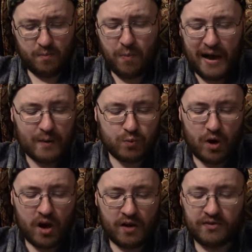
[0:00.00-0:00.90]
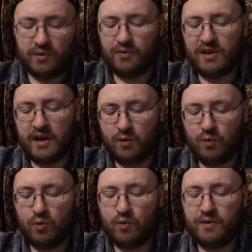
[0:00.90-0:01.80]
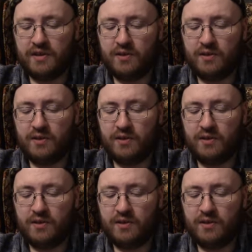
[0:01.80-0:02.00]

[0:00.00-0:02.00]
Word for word: Bob Ross, it was kind of cool that